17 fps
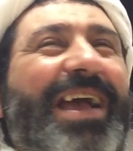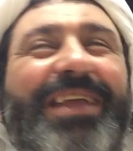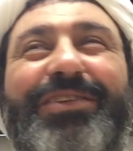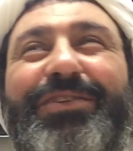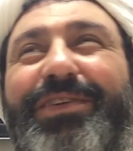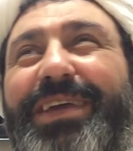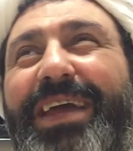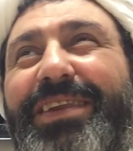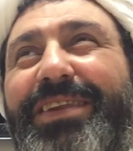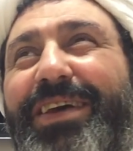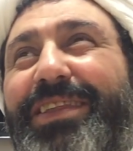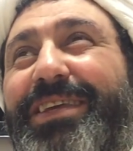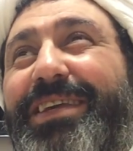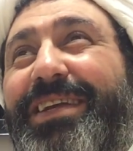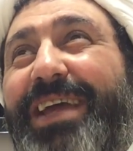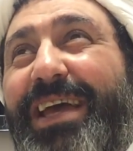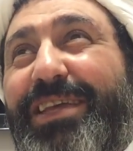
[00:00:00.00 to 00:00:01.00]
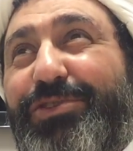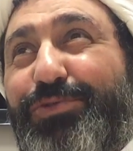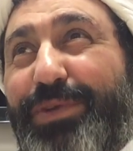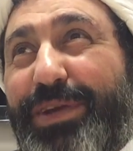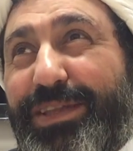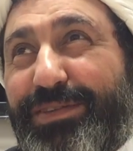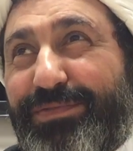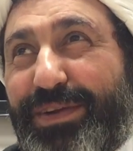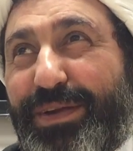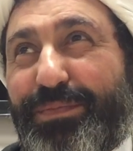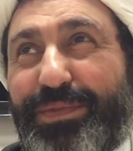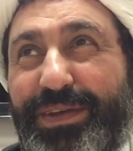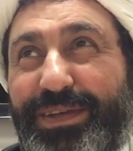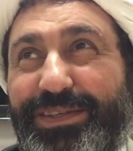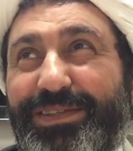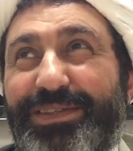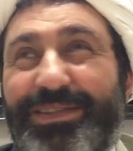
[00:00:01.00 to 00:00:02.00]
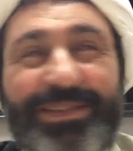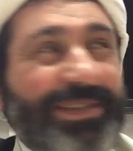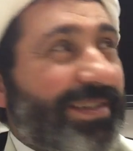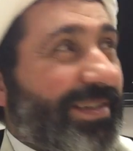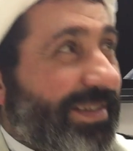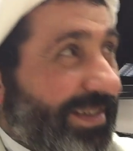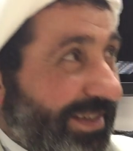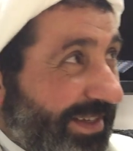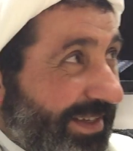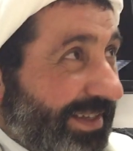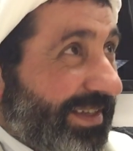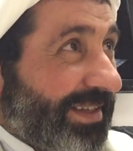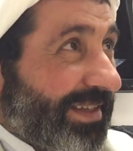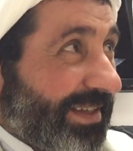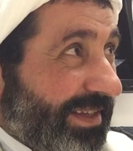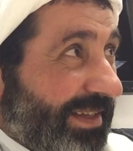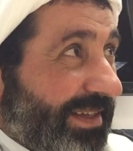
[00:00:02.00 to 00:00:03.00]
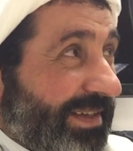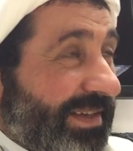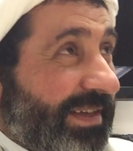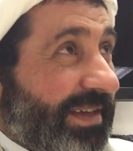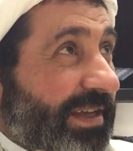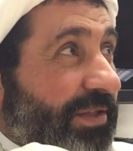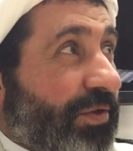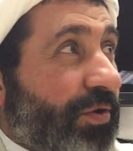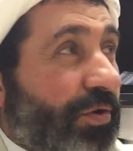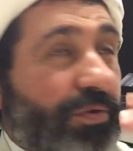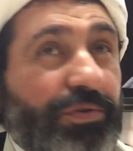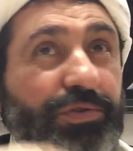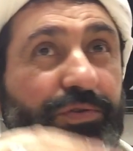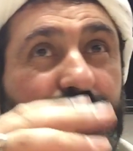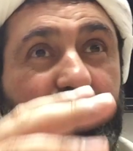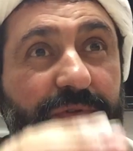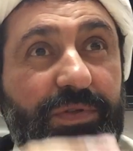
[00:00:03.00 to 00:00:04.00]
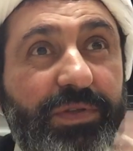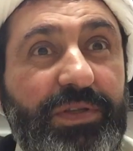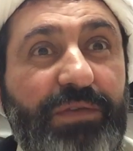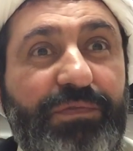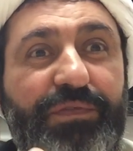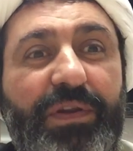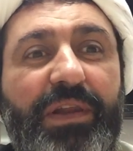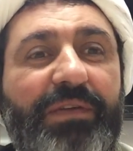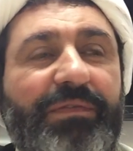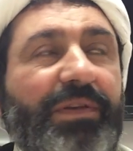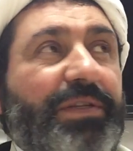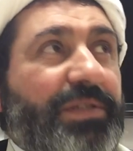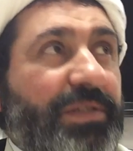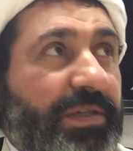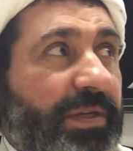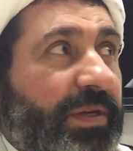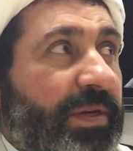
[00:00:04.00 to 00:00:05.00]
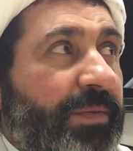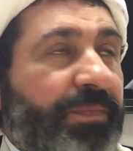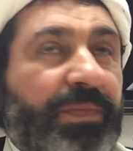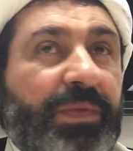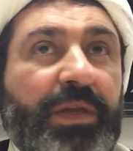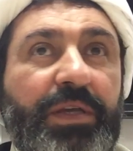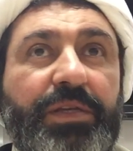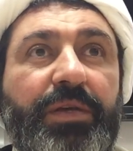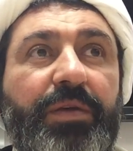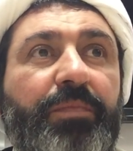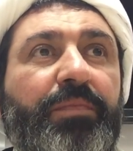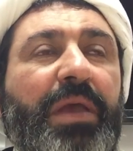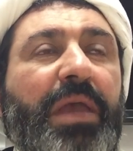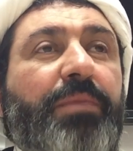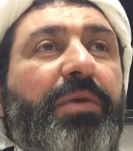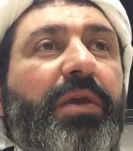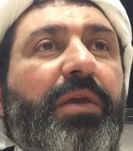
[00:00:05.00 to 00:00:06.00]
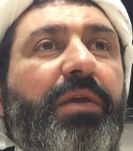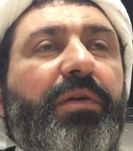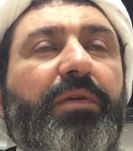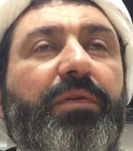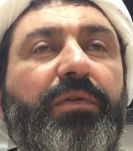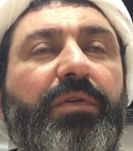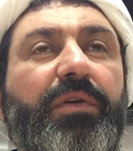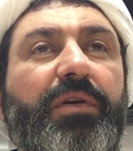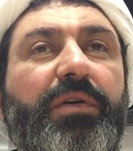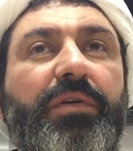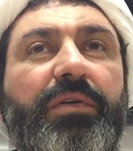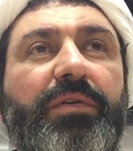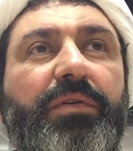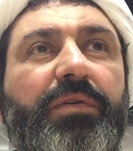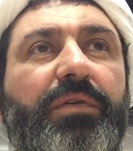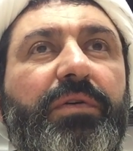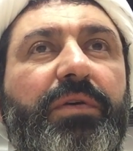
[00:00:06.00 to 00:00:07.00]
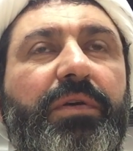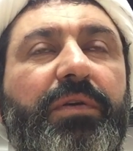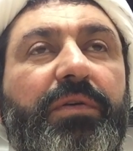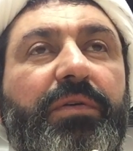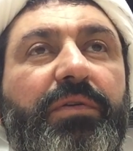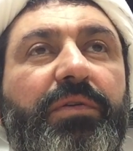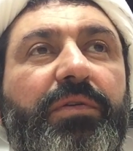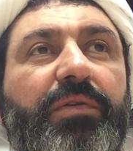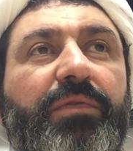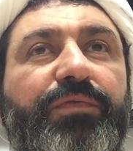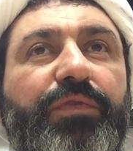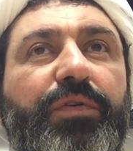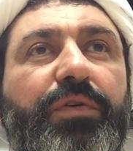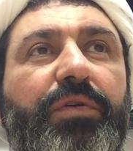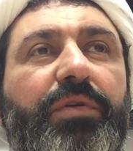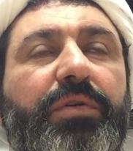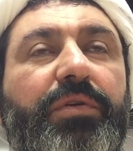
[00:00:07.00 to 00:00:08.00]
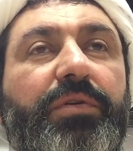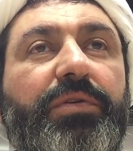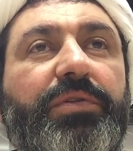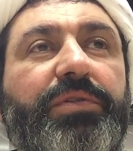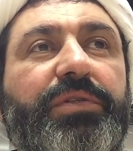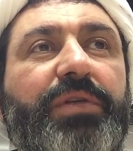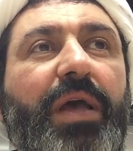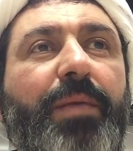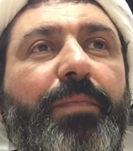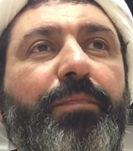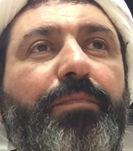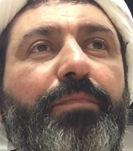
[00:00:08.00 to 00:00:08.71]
and you cannot graduate from this. It goes to different levels. Maybe for some